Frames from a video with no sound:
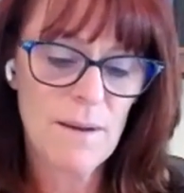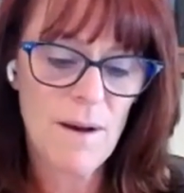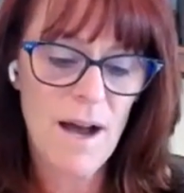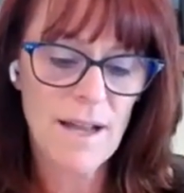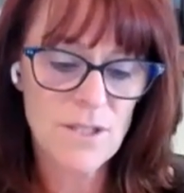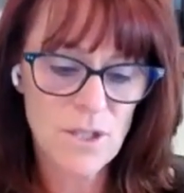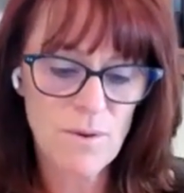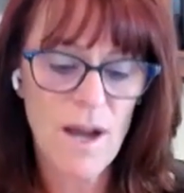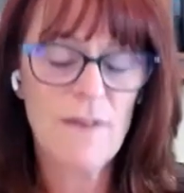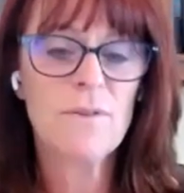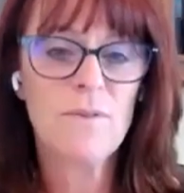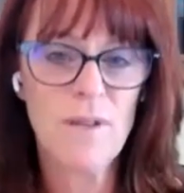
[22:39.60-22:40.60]
I do
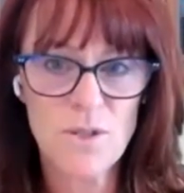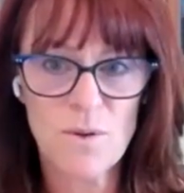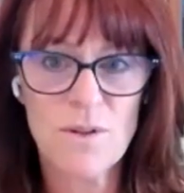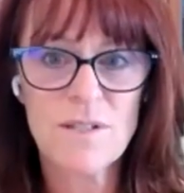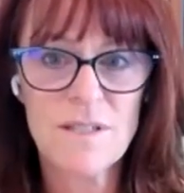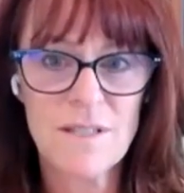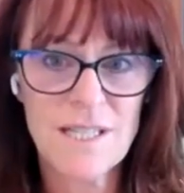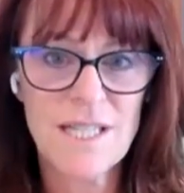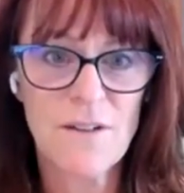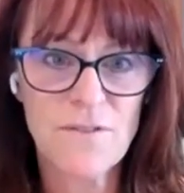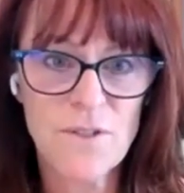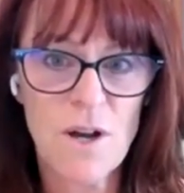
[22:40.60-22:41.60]
have a resource, the
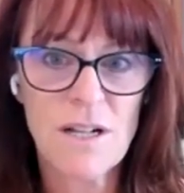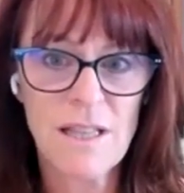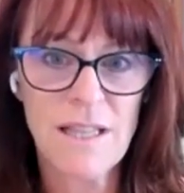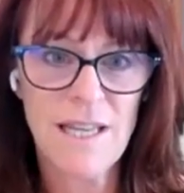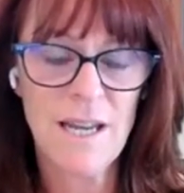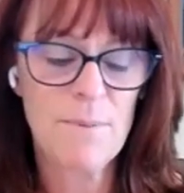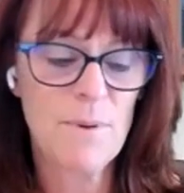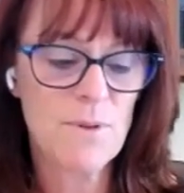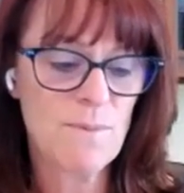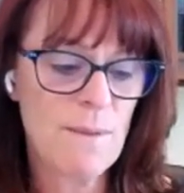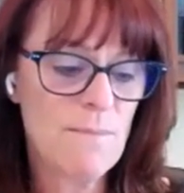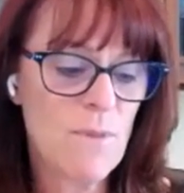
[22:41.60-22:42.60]
self-talk cleanup. It was
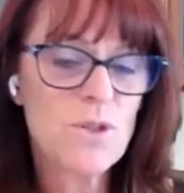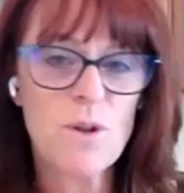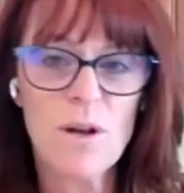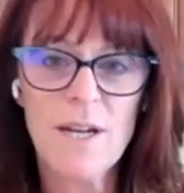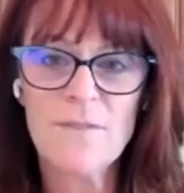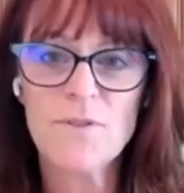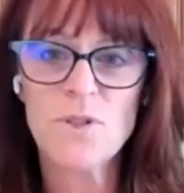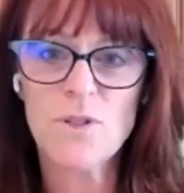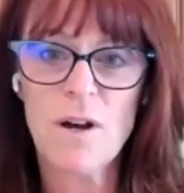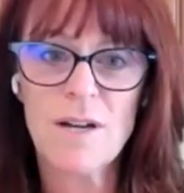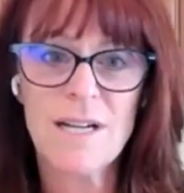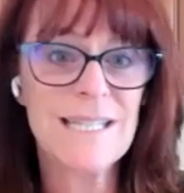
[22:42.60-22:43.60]
my most sought after
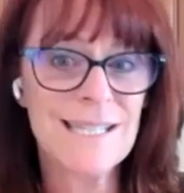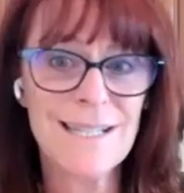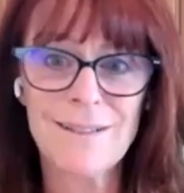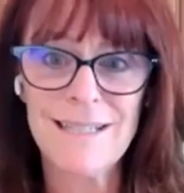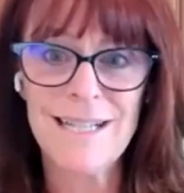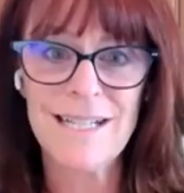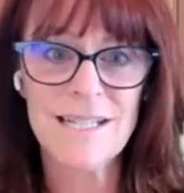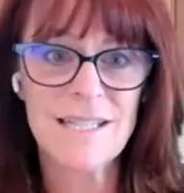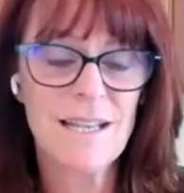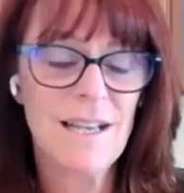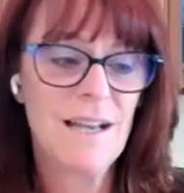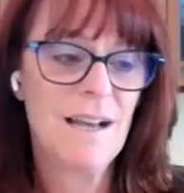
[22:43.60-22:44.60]
talk. It still is.
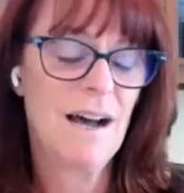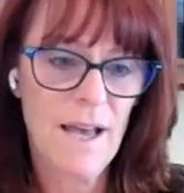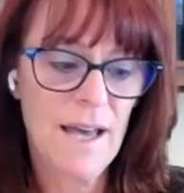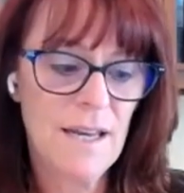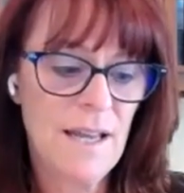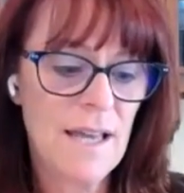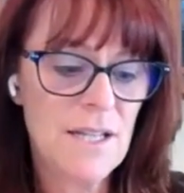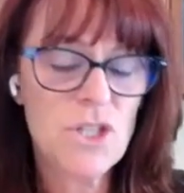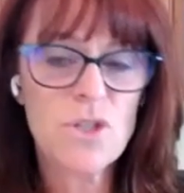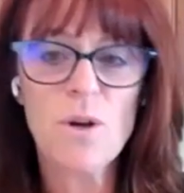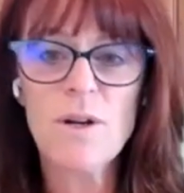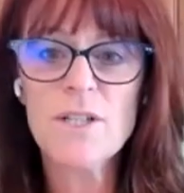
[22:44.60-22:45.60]
And it
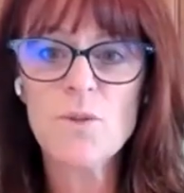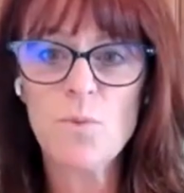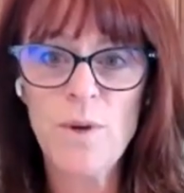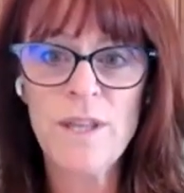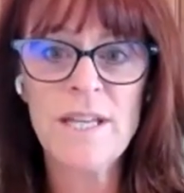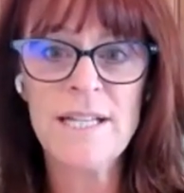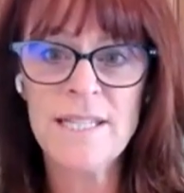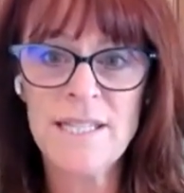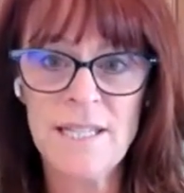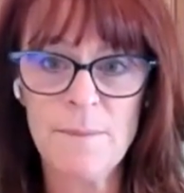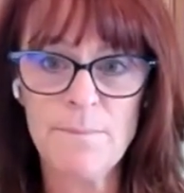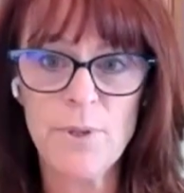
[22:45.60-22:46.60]
starts with a
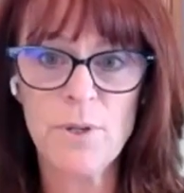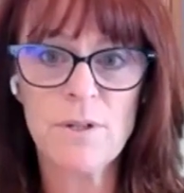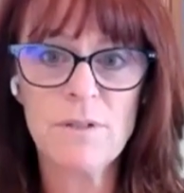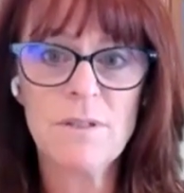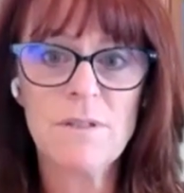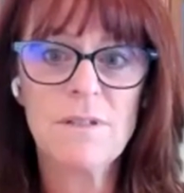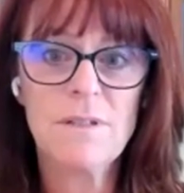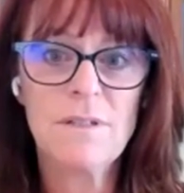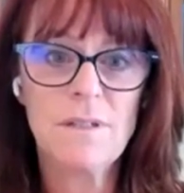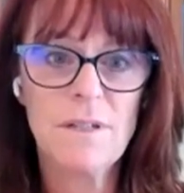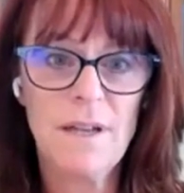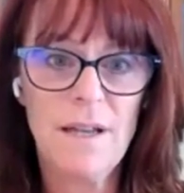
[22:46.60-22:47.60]
simple
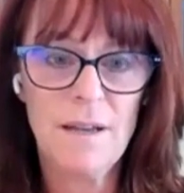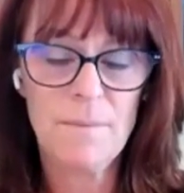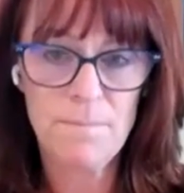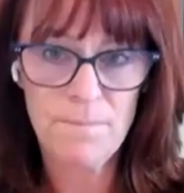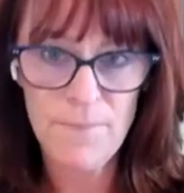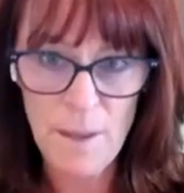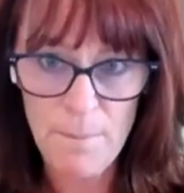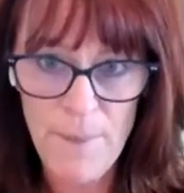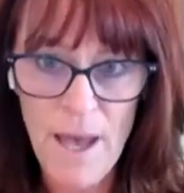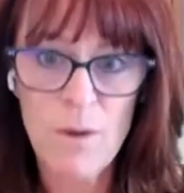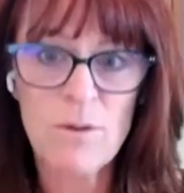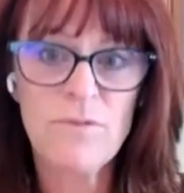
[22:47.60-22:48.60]
yet
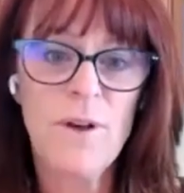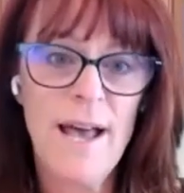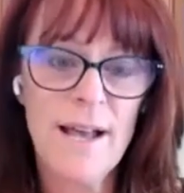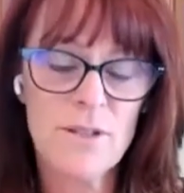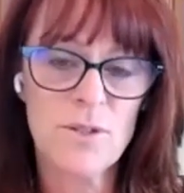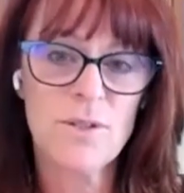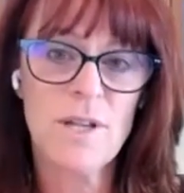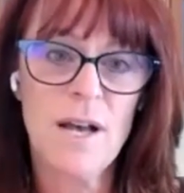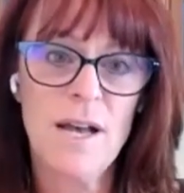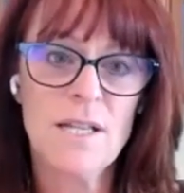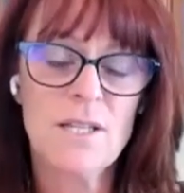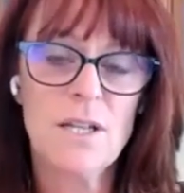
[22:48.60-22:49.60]
powerful
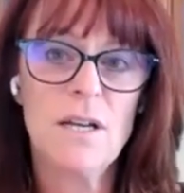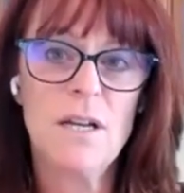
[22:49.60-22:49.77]
exercise